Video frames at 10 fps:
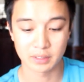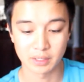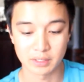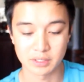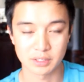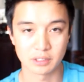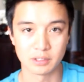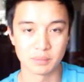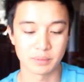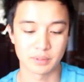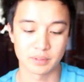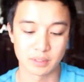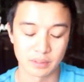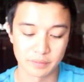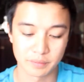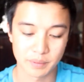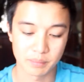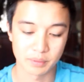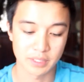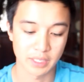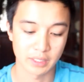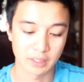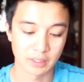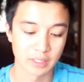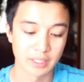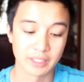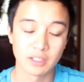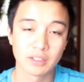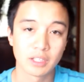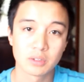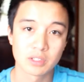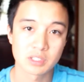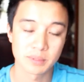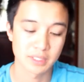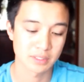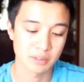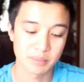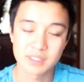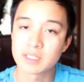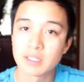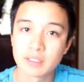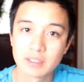It's just a group of people taking an online course because they're busy.